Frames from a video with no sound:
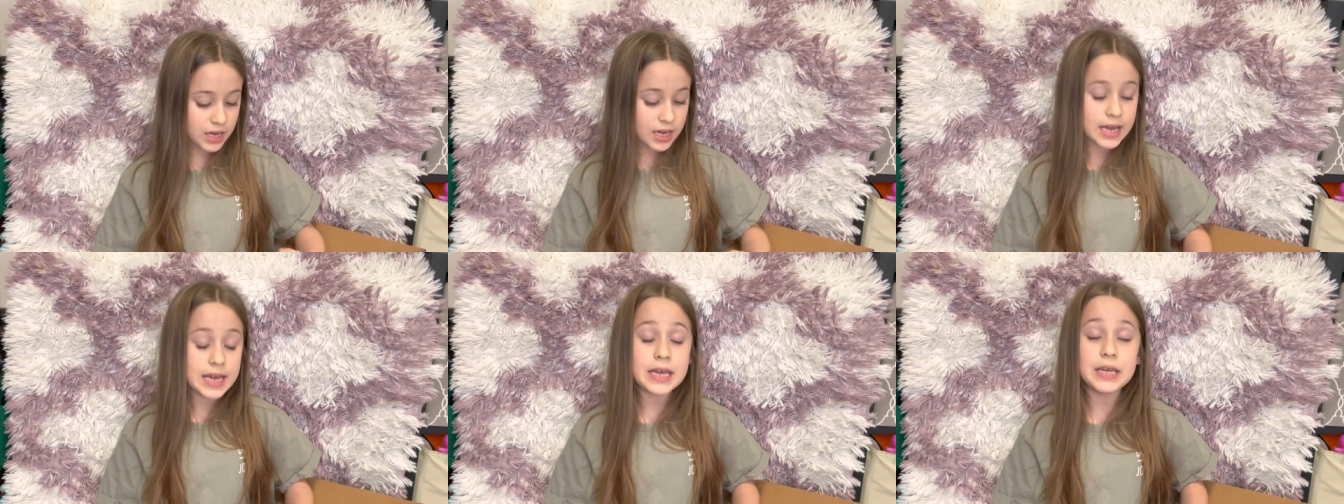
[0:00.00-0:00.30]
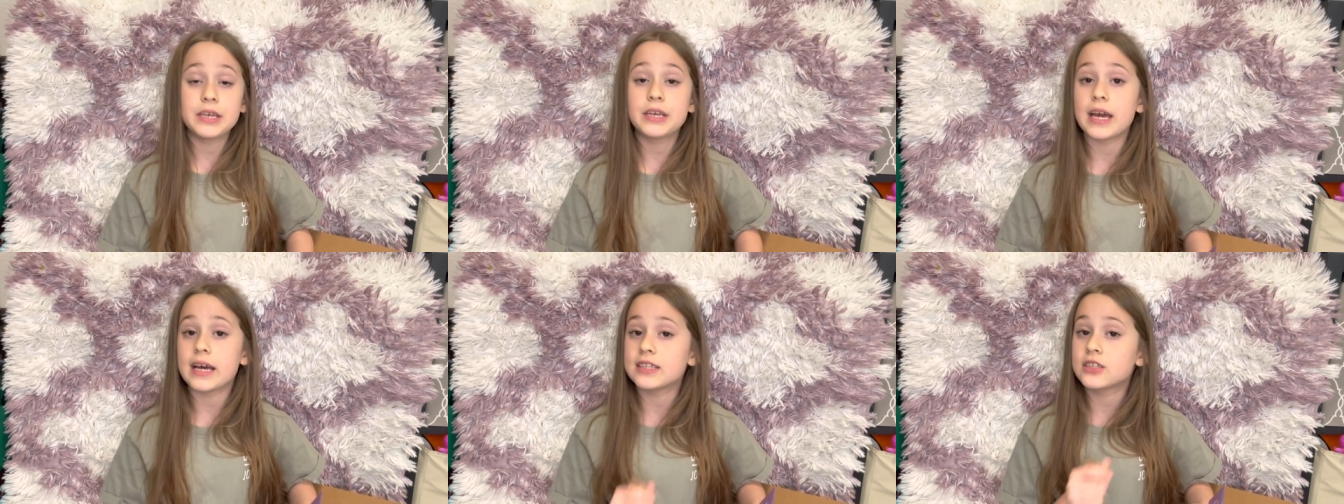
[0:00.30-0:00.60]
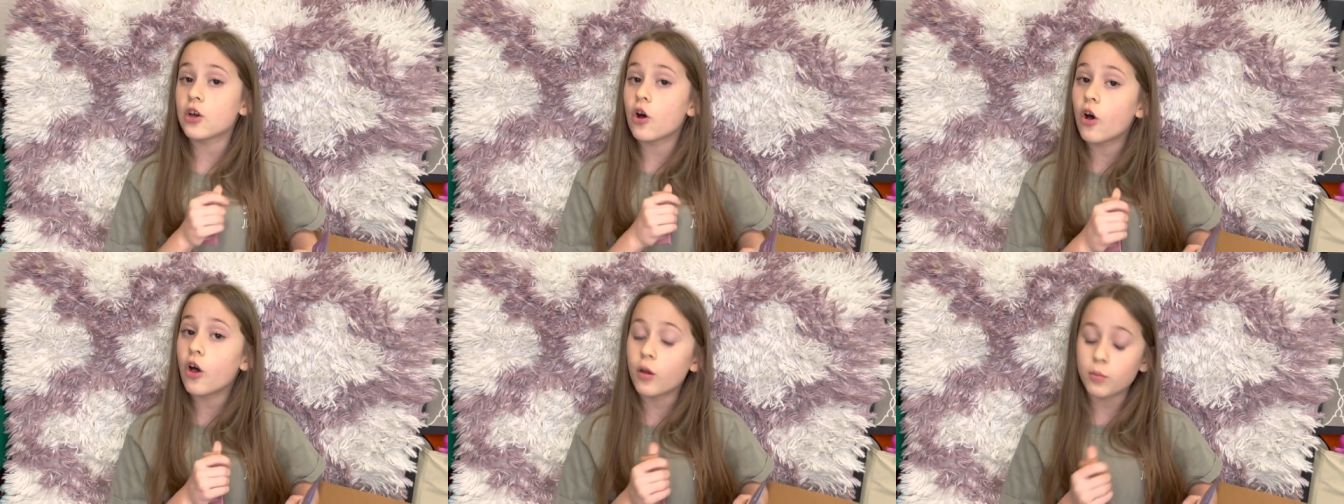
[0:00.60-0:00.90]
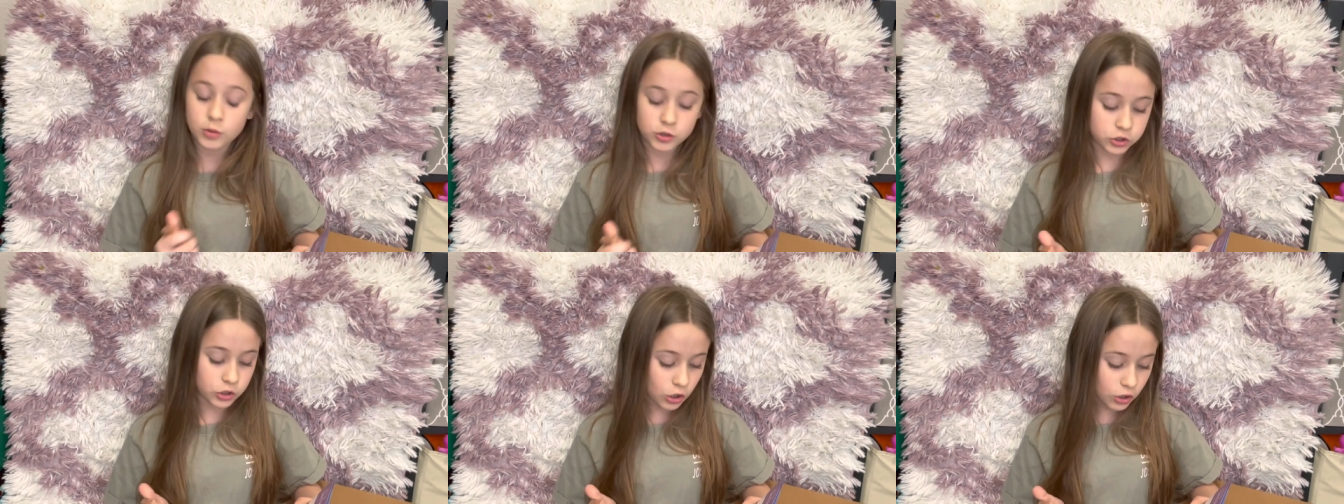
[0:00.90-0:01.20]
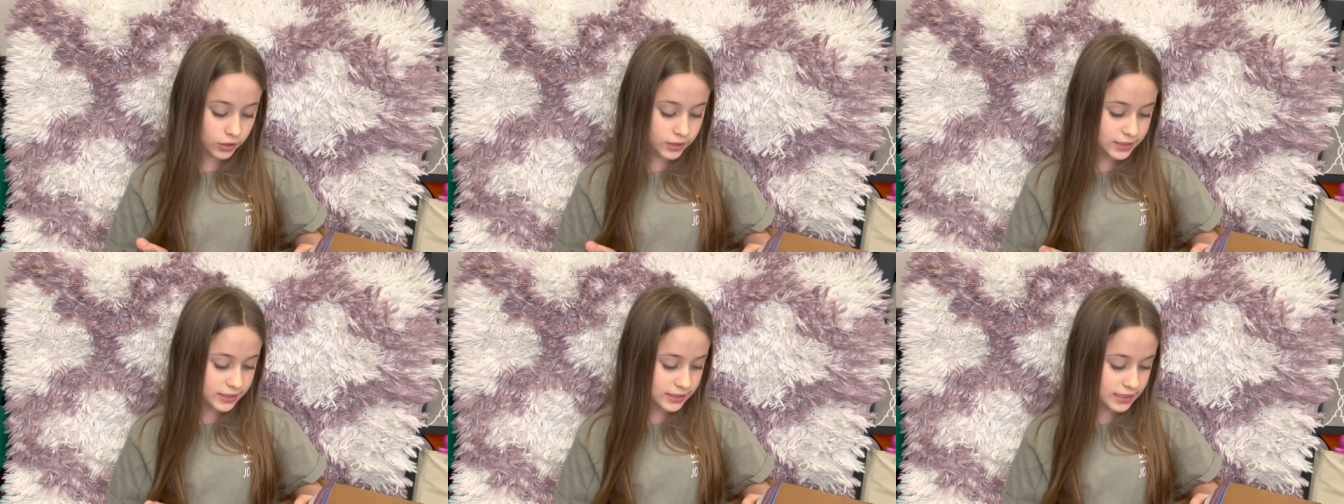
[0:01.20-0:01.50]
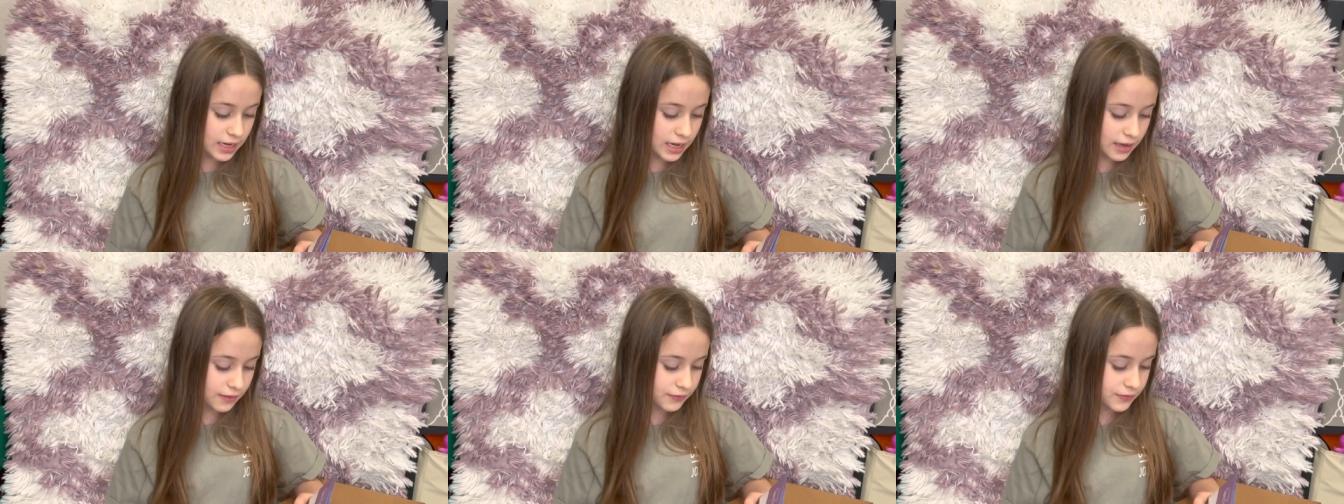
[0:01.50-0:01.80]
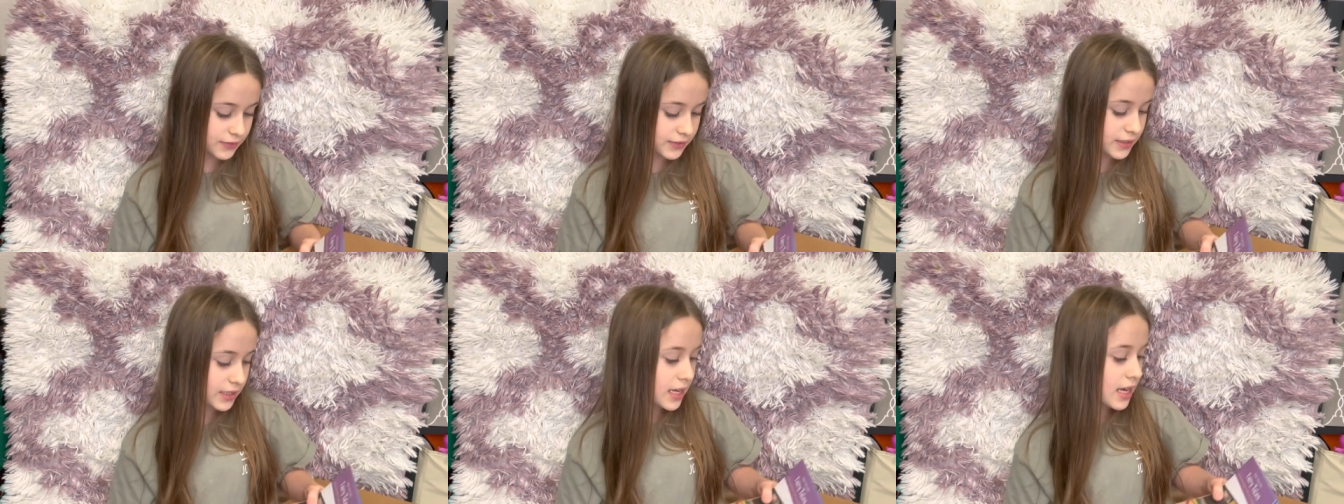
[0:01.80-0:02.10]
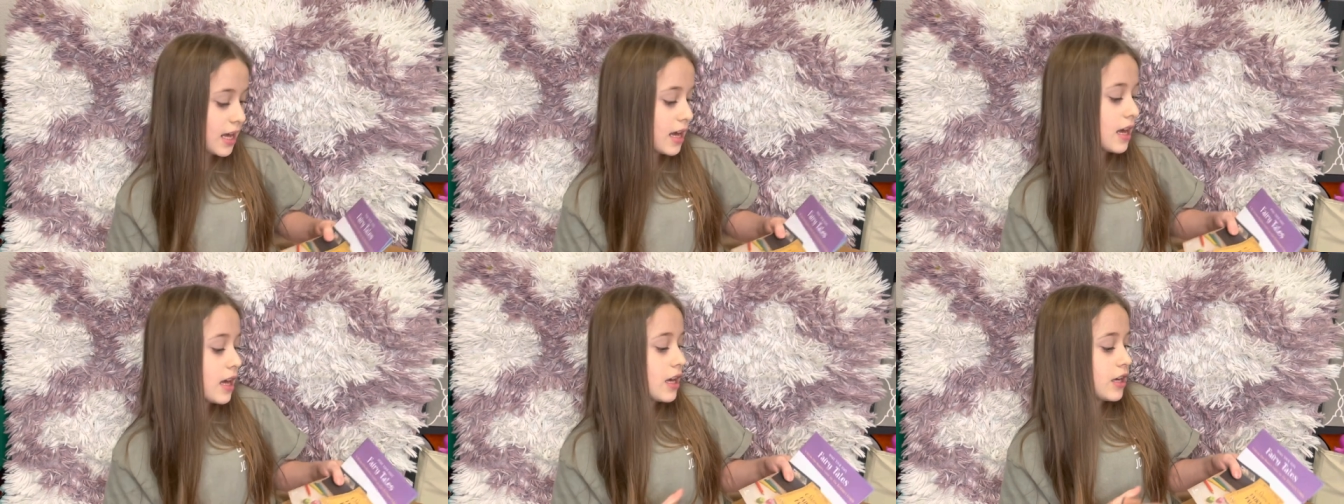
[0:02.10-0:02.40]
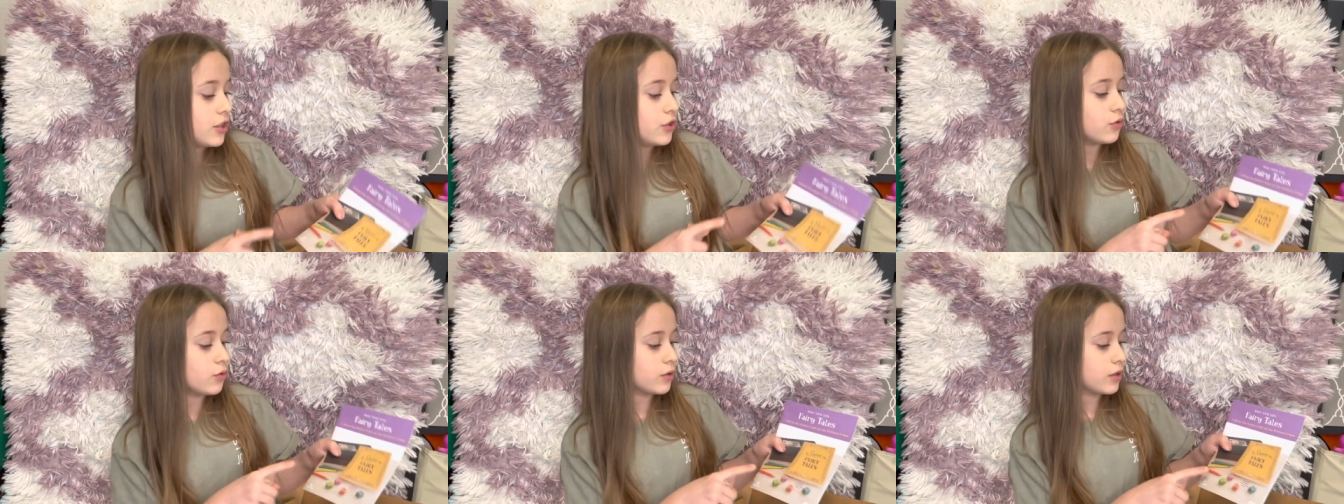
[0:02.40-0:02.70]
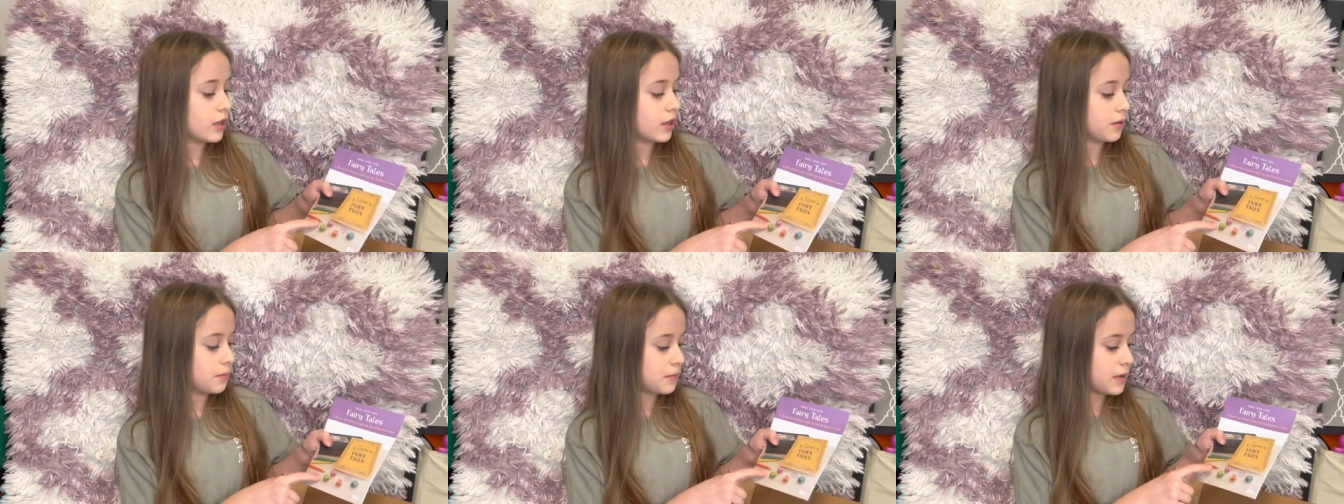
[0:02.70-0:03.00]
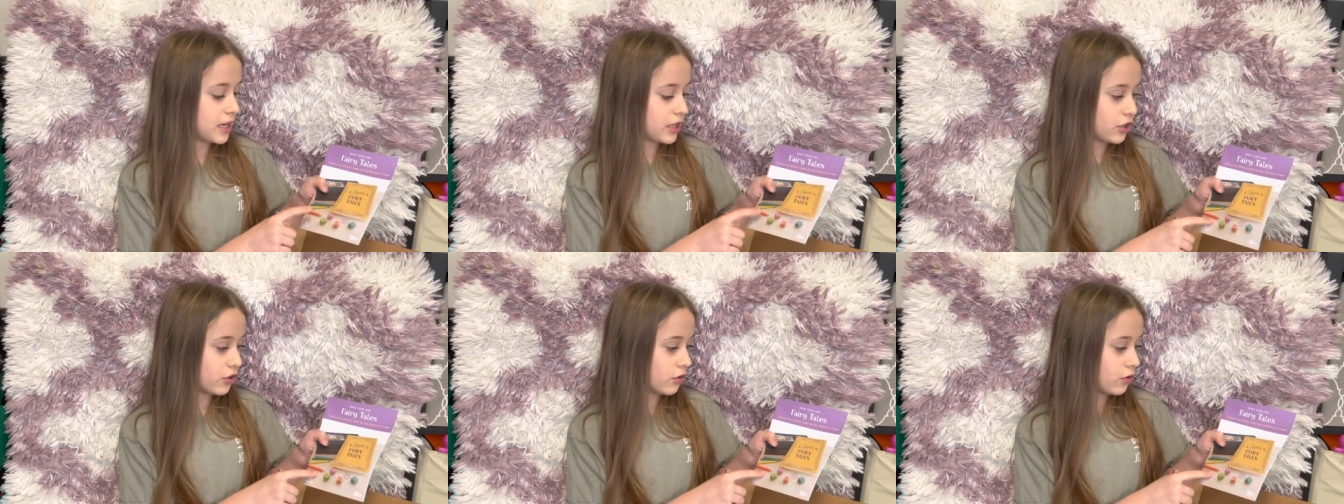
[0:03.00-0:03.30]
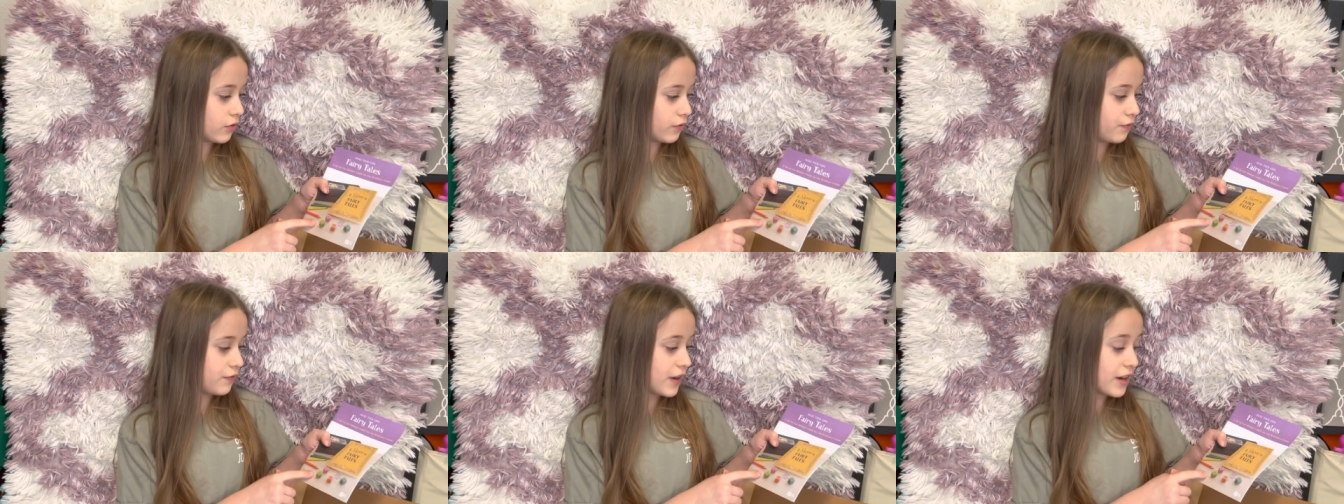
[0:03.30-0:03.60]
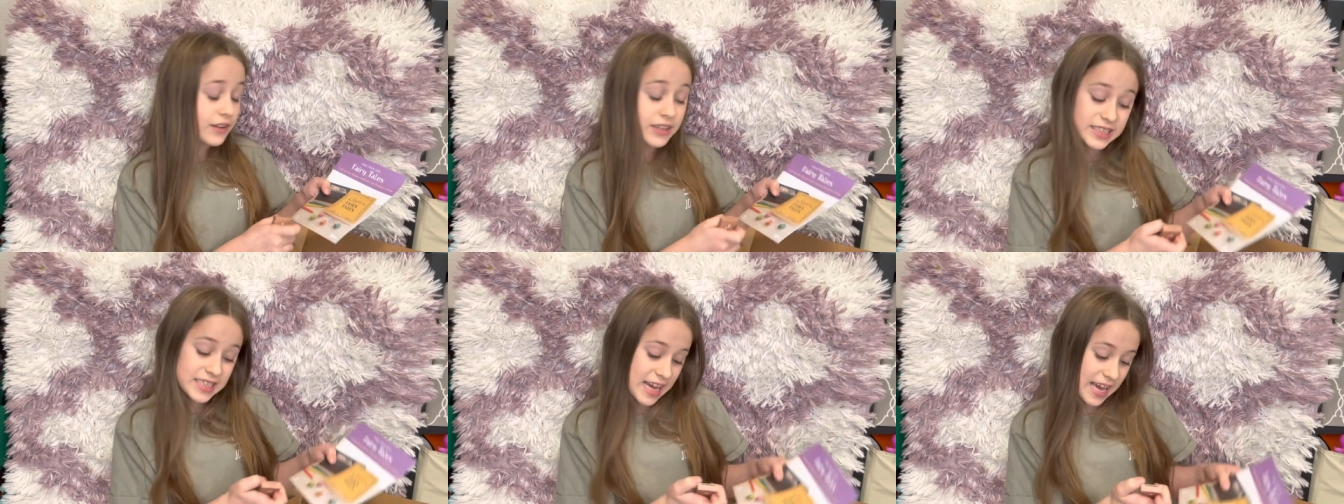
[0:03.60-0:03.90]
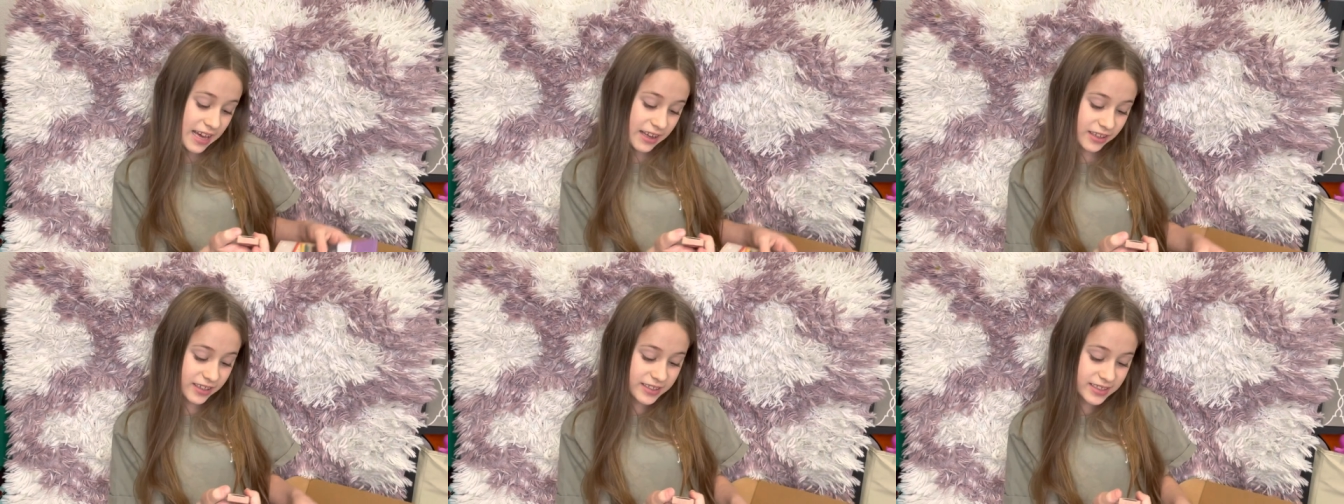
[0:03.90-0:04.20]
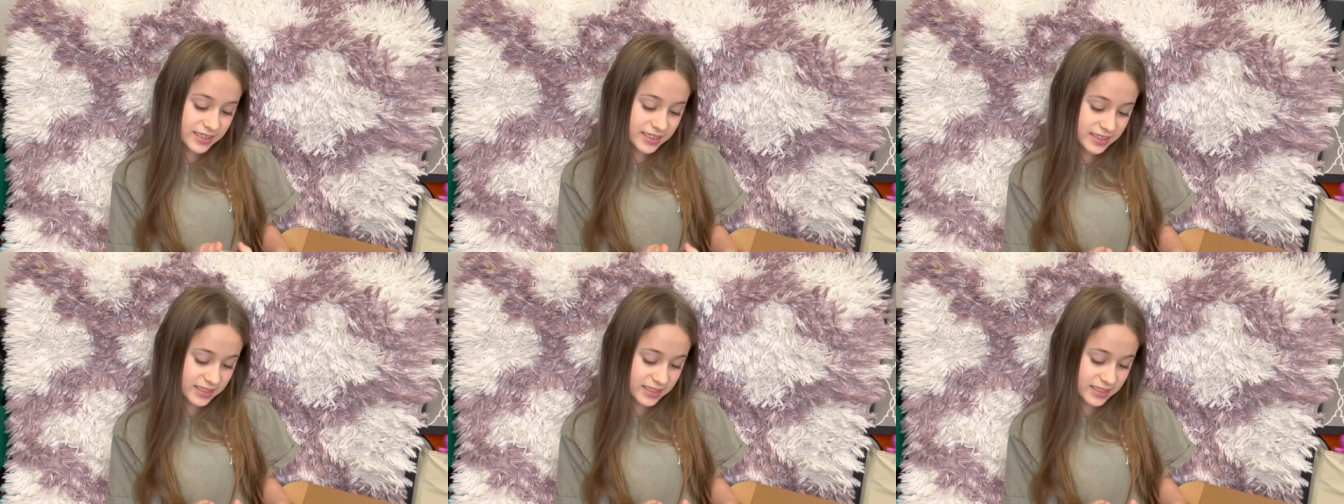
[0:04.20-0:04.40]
It gets almost all the stuffs. You can make your own fairy tales.